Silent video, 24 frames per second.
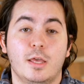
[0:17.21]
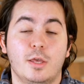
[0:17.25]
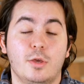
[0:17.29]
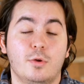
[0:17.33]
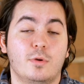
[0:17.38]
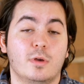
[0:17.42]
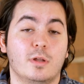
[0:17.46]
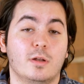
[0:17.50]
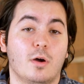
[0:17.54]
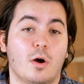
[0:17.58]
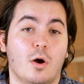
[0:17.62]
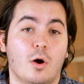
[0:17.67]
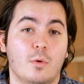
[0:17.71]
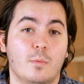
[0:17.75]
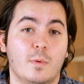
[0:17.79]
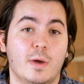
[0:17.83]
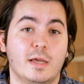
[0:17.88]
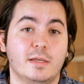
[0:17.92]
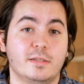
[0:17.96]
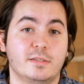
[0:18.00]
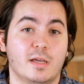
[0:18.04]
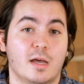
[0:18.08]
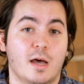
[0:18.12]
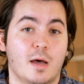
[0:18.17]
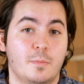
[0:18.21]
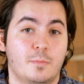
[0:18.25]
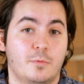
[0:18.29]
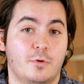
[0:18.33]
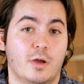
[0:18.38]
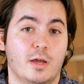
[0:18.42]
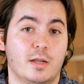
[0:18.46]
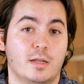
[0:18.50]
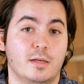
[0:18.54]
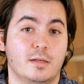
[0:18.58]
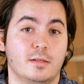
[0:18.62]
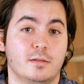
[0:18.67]
You can always
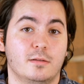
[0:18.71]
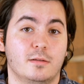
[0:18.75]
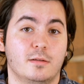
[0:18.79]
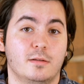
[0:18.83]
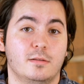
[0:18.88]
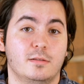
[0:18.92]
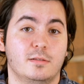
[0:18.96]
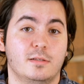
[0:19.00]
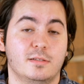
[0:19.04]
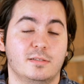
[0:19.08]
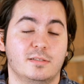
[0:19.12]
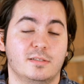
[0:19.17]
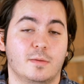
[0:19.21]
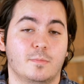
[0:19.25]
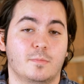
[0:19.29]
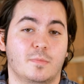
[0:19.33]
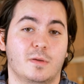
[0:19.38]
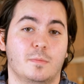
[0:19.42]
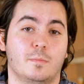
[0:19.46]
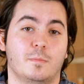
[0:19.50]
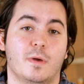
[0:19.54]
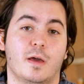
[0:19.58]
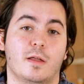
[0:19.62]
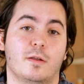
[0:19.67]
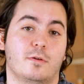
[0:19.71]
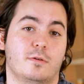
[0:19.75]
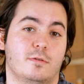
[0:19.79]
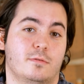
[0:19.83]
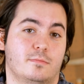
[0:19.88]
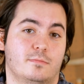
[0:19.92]
upgrade it to something better.